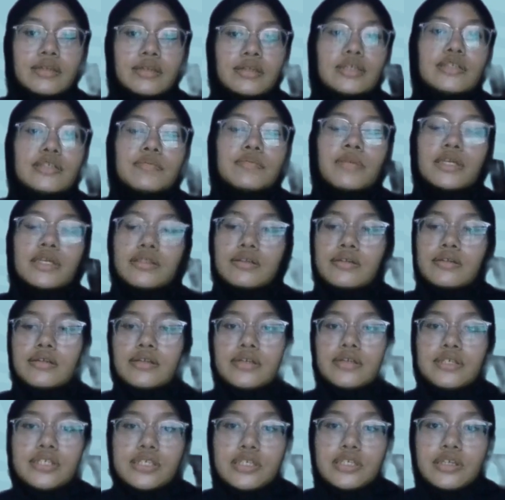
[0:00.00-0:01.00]
this
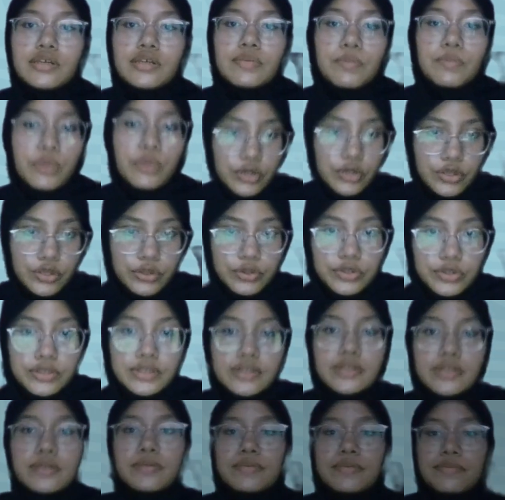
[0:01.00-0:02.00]
methodology
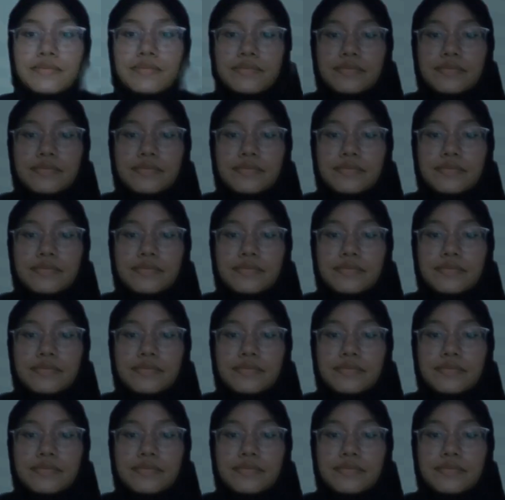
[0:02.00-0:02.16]
produced.